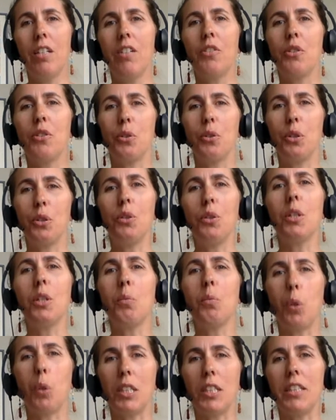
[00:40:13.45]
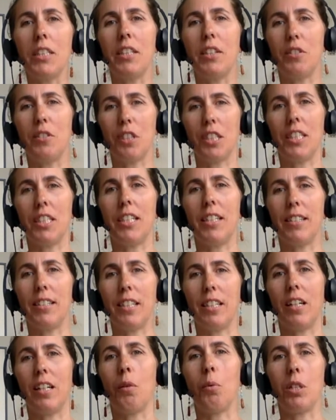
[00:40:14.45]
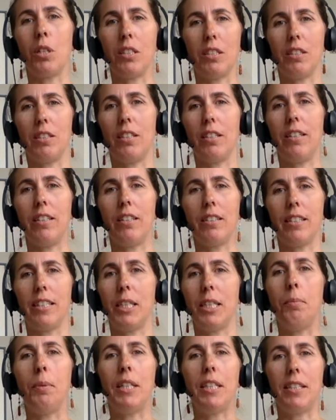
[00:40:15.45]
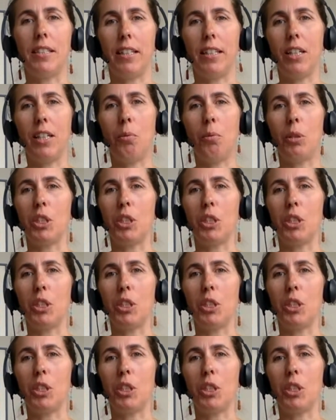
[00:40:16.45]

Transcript: So usually once yearly testing, I want to see a CBC,